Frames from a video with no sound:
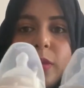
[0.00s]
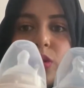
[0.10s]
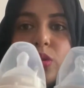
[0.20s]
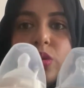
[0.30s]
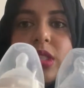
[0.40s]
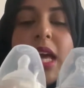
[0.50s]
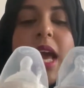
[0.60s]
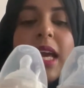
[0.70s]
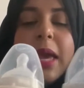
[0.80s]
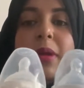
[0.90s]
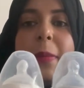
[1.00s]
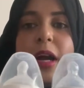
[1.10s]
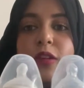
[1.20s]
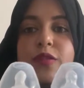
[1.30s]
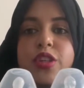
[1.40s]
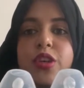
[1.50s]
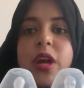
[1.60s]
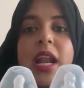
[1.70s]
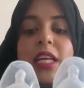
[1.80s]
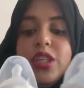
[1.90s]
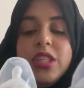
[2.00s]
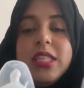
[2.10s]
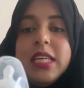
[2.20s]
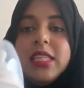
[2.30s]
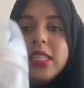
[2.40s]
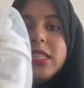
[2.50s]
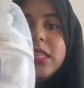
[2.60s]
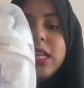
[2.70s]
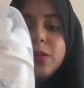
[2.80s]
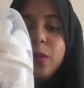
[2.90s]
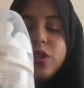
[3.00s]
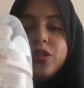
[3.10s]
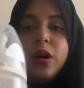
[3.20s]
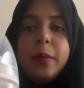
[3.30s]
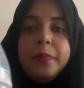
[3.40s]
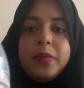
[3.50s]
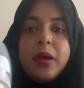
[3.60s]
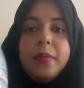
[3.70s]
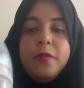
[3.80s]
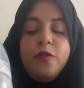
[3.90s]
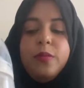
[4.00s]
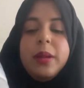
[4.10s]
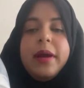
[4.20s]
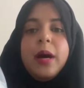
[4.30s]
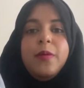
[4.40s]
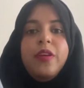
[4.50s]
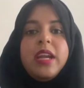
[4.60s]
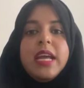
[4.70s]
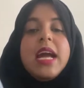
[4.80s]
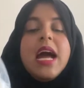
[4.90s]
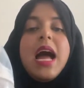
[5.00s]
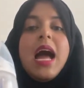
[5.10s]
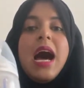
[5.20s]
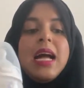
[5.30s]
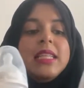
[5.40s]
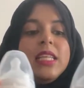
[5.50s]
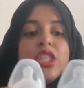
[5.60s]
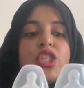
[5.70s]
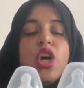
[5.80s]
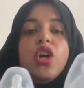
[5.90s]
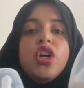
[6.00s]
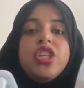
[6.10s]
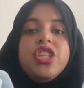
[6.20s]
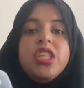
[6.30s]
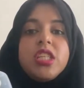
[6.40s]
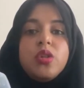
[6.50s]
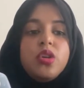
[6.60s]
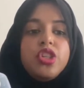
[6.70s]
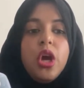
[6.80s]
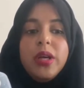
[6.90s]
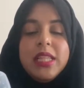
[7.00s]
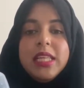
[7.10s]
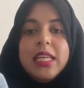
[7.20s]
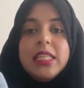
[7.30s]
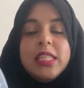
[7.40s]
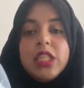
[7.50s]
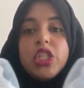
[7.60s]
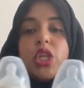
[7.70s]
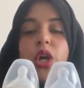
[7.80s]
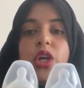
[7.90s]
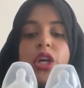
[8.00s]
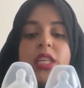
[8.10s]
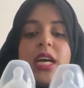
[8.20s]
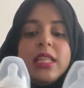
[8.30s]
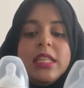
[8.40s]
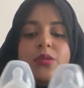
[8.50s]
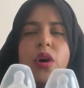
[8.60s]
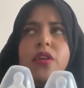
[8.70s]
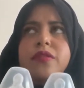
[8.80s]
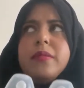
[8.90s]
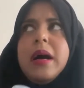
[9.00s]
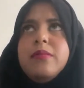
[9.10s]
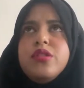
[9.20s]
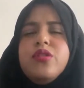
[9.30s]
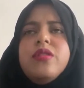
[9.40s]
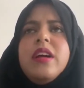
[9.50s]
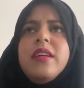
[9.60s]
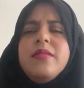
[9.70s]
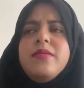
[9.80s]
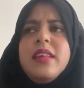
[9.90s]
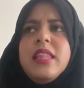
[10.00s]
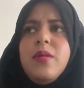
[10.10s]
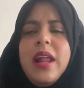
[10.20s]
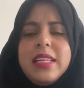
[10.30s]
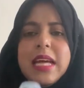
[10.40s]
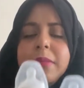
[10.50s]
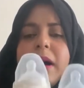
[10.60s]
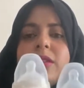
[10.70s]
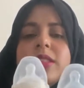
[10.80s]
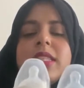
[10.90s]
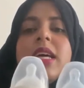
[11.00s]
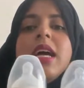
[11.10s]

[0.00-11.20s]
bottles. Came in a pack of 2, and I use these. This has a formula made up already, and these are so good. She does not choke in these. These are so good, and these are from Amazon. I think they were like £10.